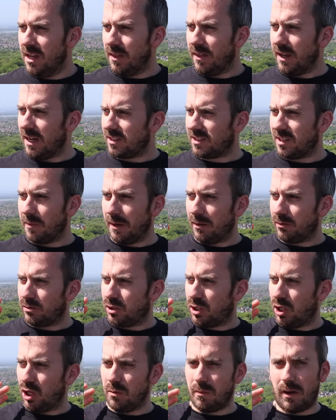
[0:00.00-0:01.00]
That's about
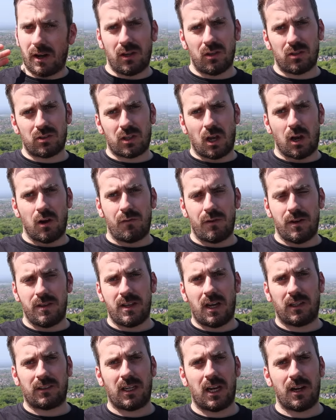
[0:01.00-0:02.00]
two miles over in
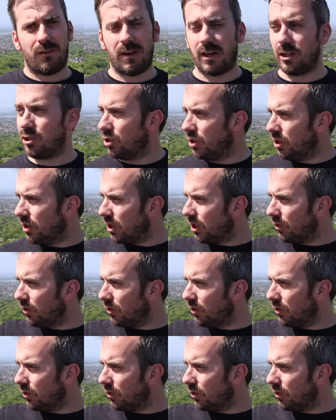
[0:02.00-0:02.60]
that direction.